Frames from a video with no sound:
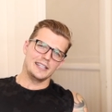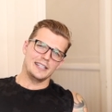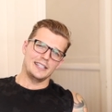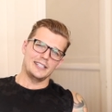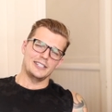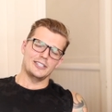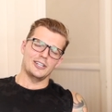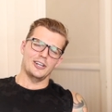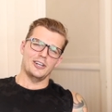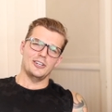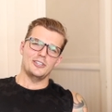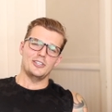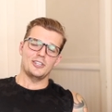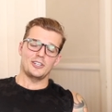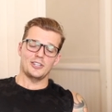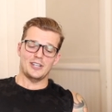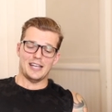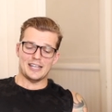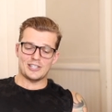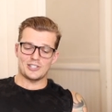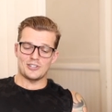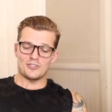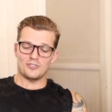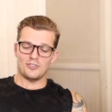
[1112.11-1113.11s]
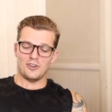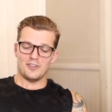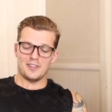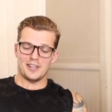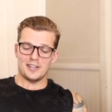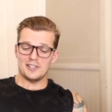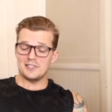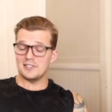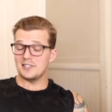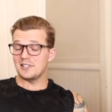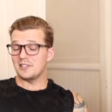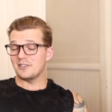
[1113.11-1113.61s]
you know, you can actually throw
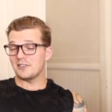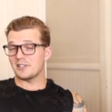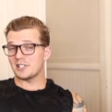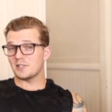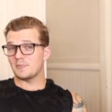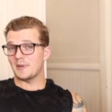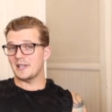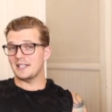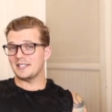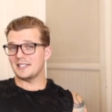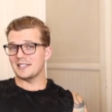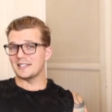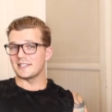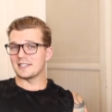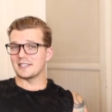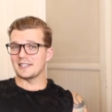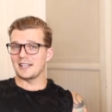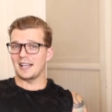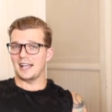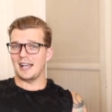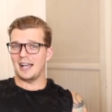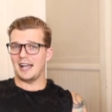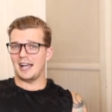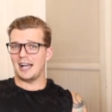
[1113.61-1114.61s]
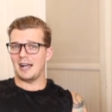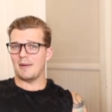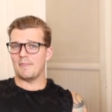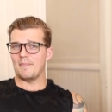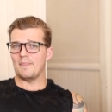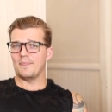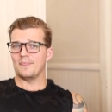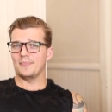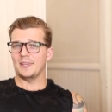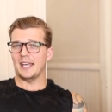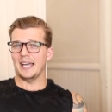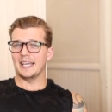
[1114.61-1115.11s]
that into your expenses.
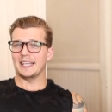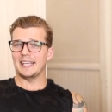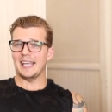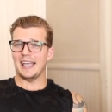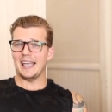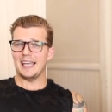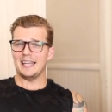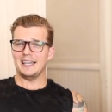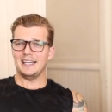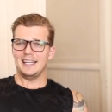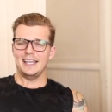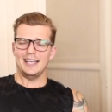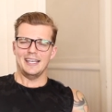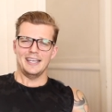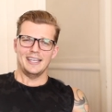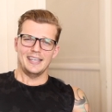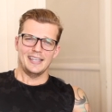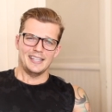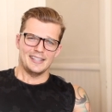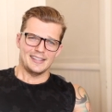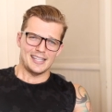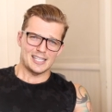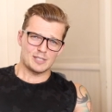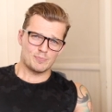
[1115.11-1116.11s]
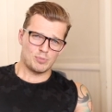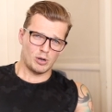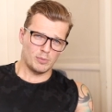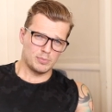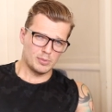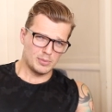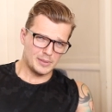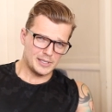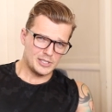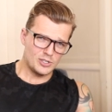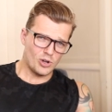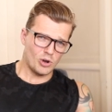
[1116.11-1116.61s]
Again, that's
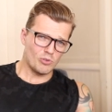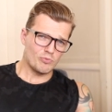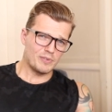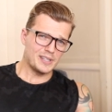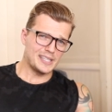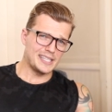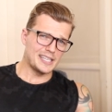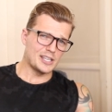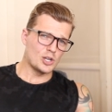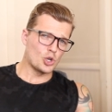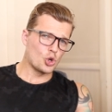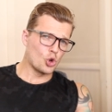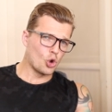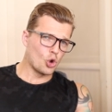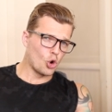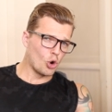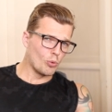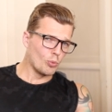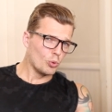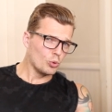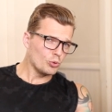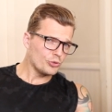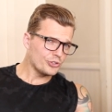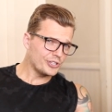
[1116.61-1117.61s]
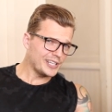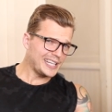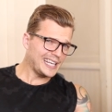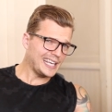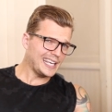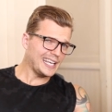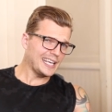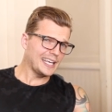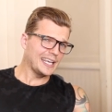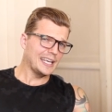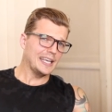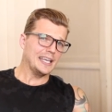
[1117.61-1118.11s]
probably not really a normal
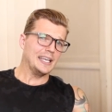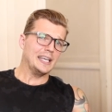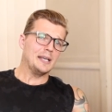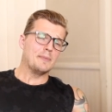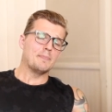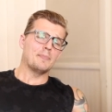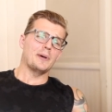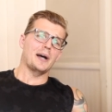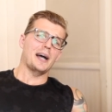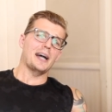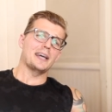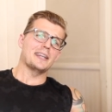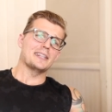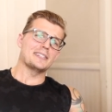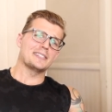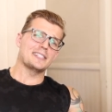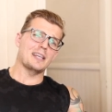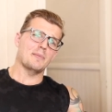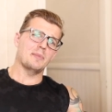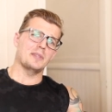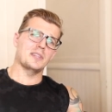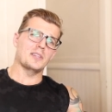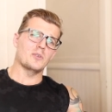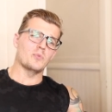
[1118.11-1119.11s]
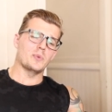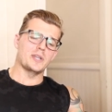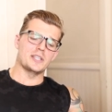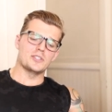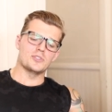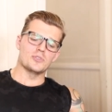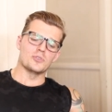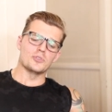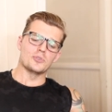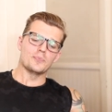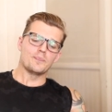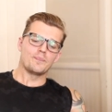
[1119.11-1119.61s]
thing, but it's something that we
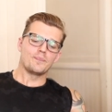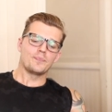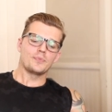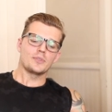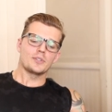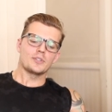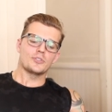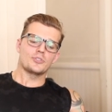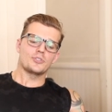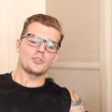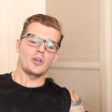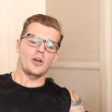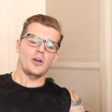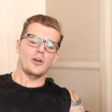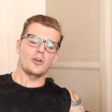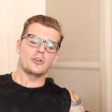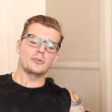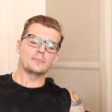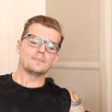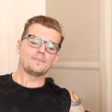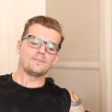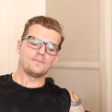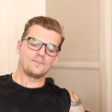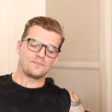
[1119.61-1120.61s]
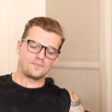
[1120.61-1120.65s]
do. So